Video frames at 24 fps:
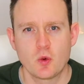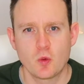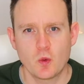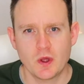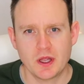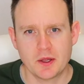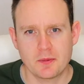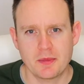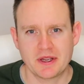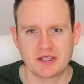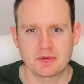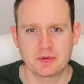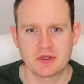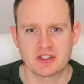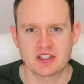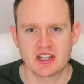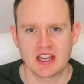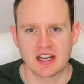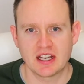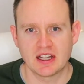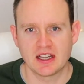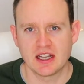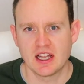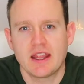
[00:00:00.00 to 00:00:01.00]
Welcome back to my
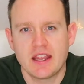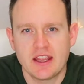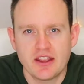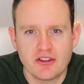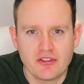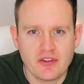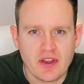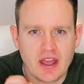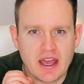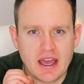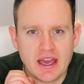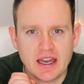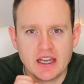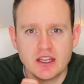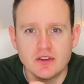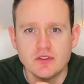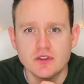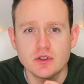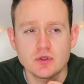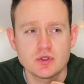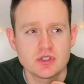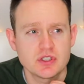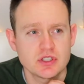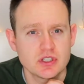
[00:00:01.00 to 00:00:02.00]
channel. If any of
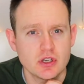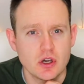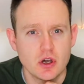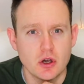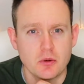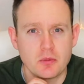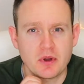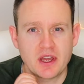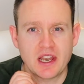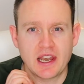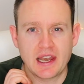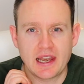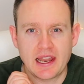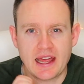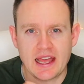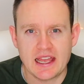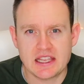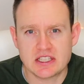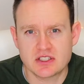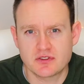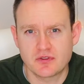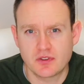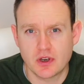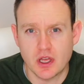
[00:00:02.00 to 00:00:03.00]
you saw my
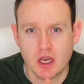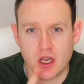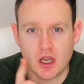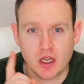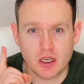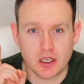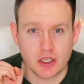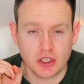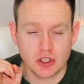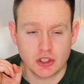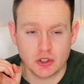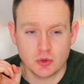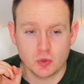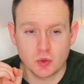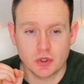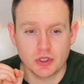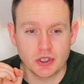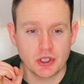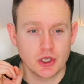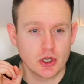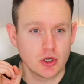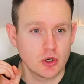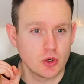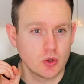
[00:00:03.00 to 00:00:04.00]
last vlog, you will
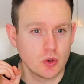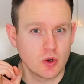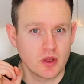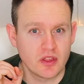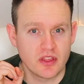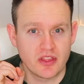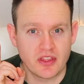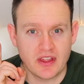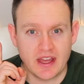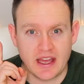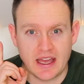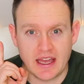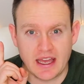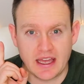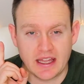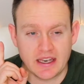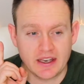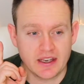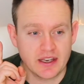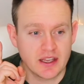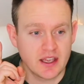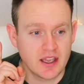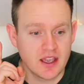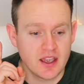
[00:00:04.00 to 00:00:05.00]
know that
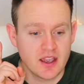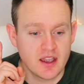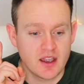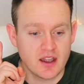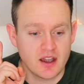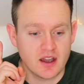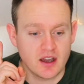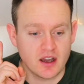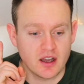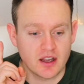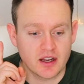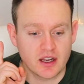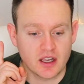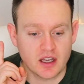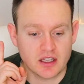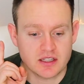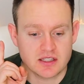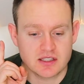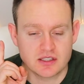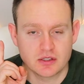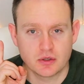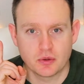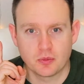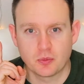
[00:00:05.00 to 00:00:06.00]
I got
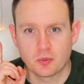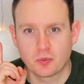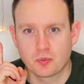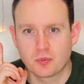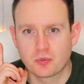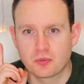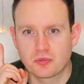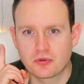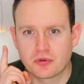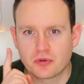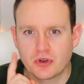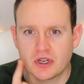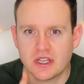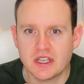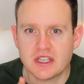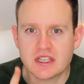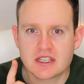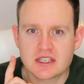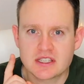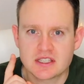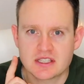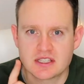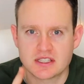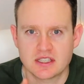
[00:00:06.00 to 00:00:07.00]
some pretty
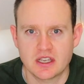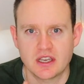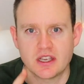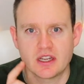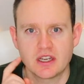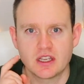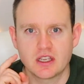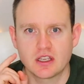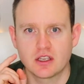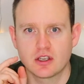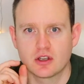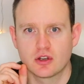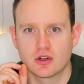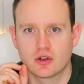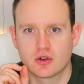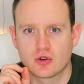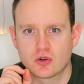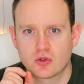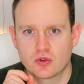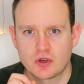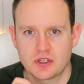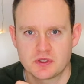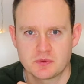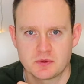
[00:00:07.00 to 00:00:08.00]
exciting
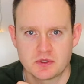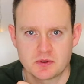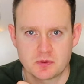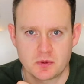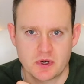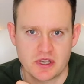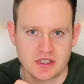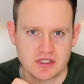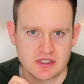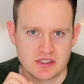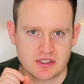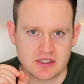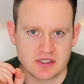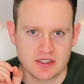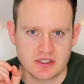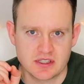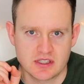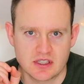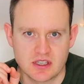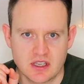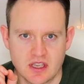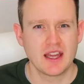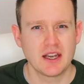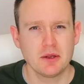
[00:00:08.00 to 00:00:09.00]
Christmas
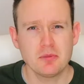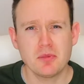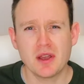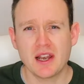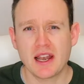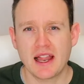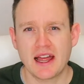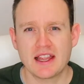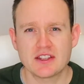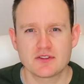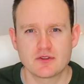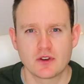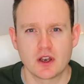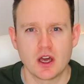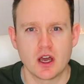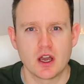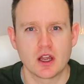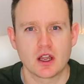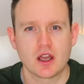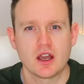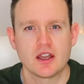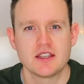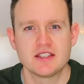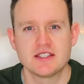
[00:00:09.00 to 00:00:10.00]
presents. And in my last
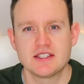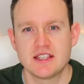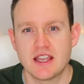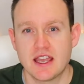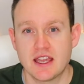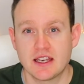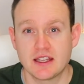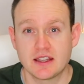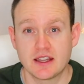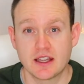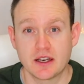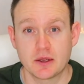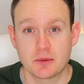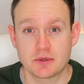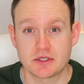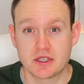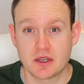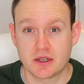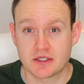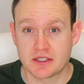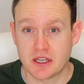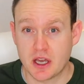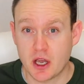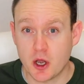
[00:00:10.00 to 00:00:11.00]
vlog, I said that I was
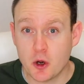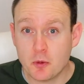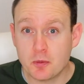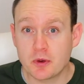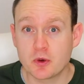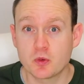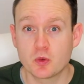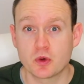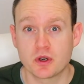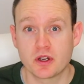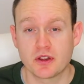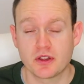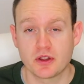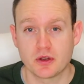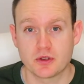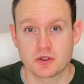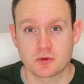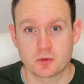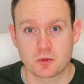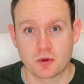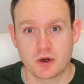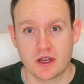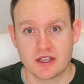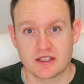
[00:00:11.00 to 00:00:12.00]
going to open one of those
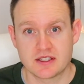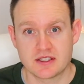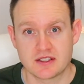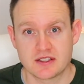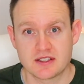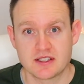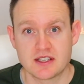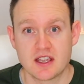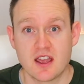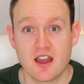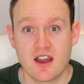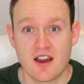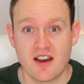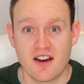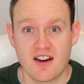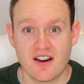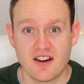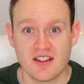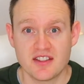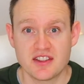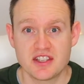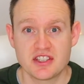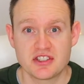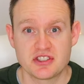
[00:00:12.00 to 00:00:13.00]
presents
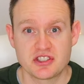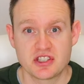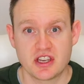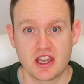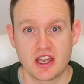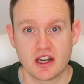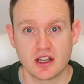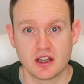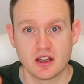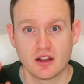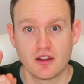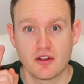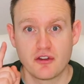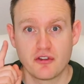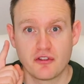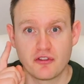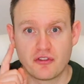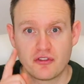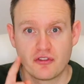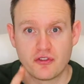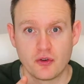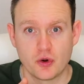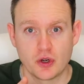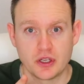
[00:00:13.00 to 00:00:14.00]
on this channel
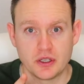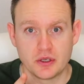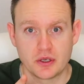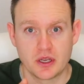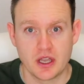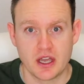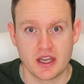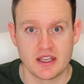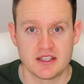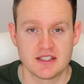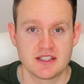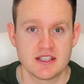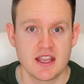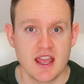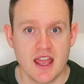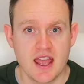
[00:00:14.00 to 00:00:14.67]
for you guys.